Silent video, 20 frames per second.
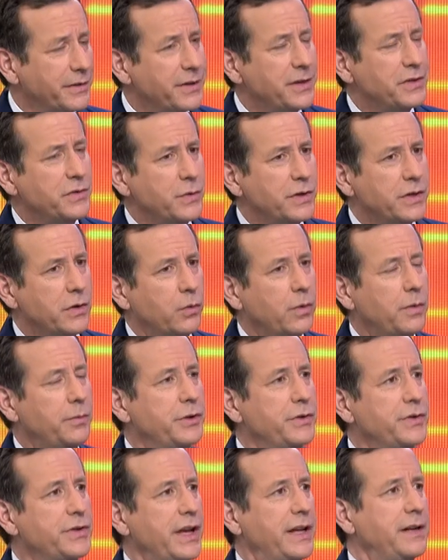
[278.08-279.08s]
this was a woman
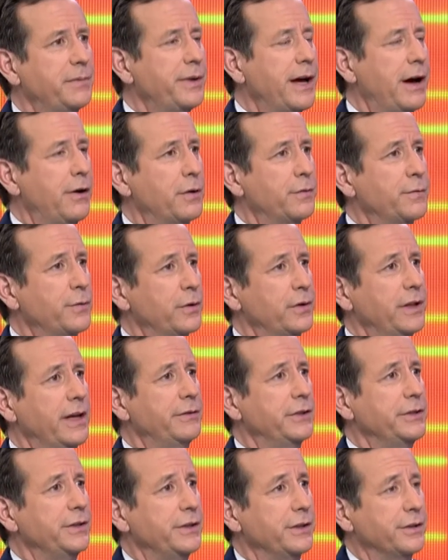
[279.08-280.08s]
who stayed in power for
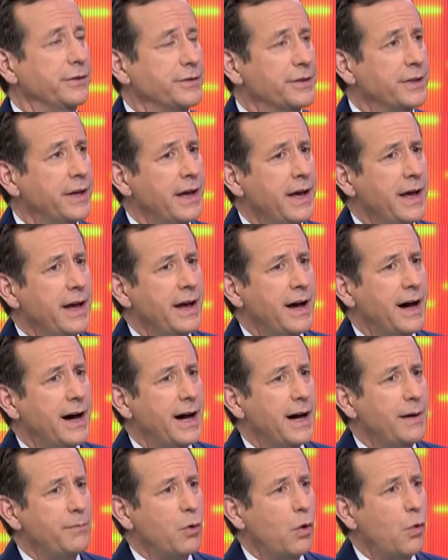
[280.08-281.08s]
11 years.
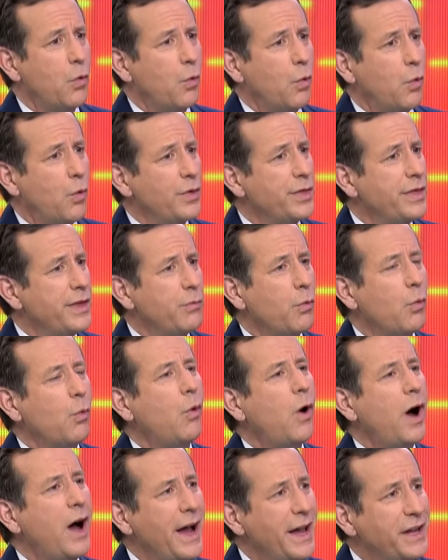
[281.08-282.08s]

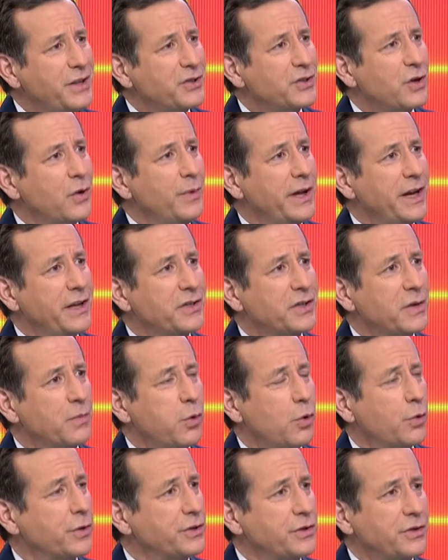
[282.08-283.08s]
Why so many
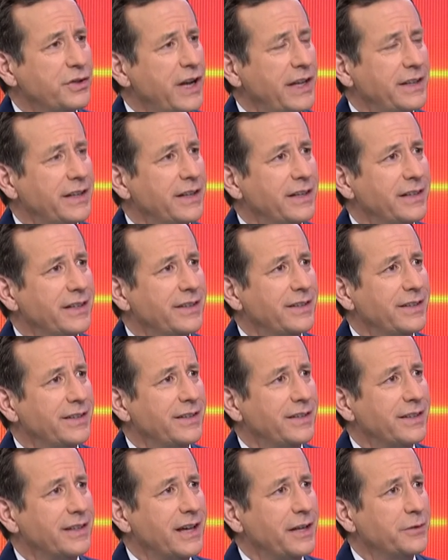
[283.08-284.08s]
supporters? You say that
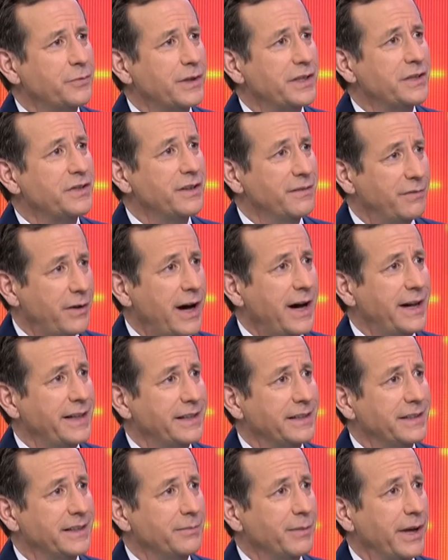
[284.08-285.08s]
the country is
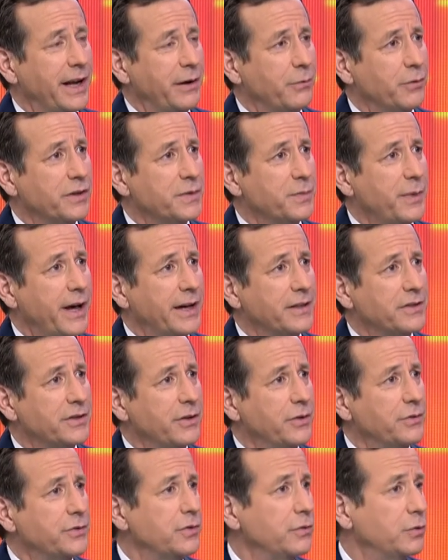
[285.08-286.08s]
divided in many respects,
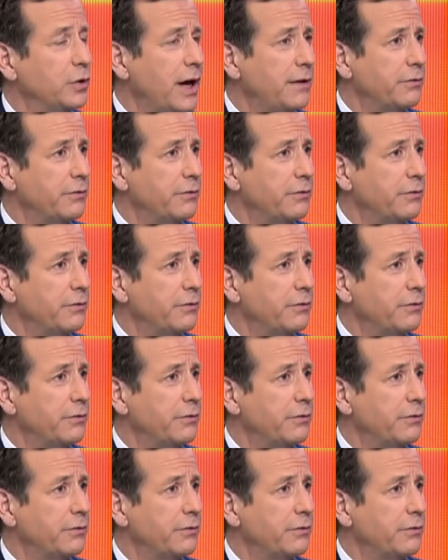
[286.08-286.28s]
those who love